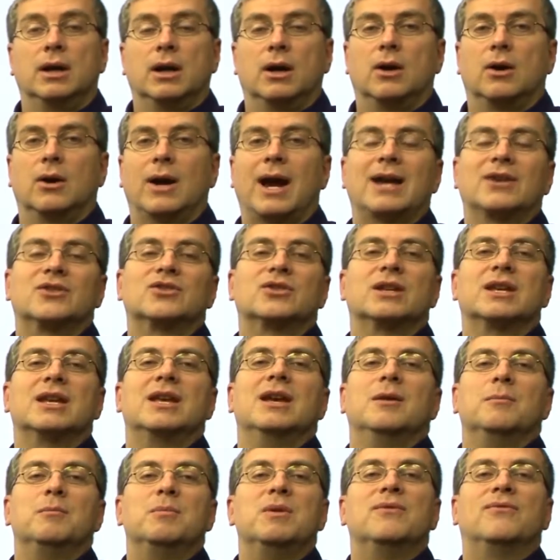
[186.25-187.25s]
or actually
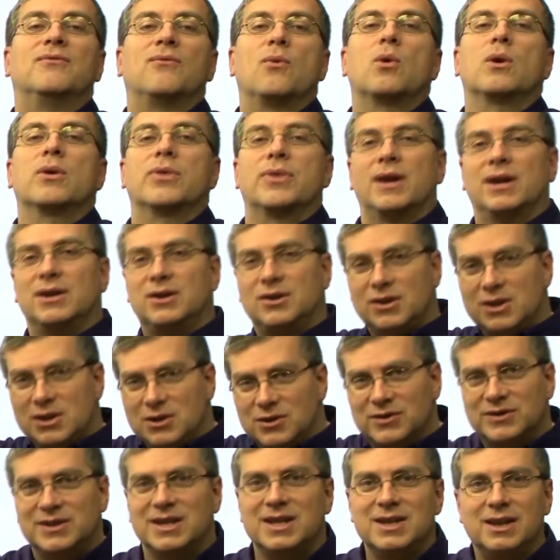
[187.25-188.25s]
before thunder,
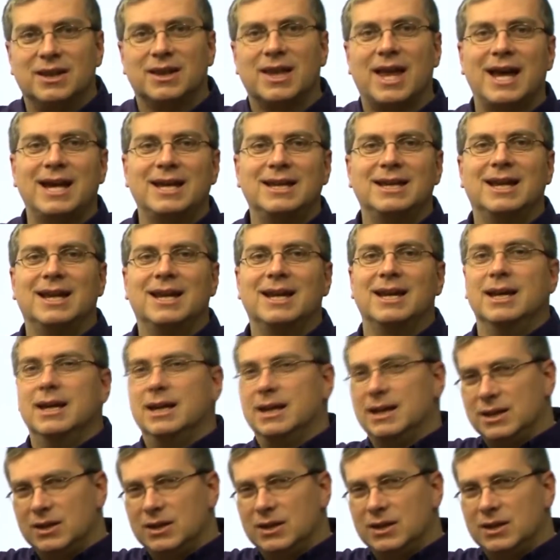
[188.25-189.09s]
you see the lightning,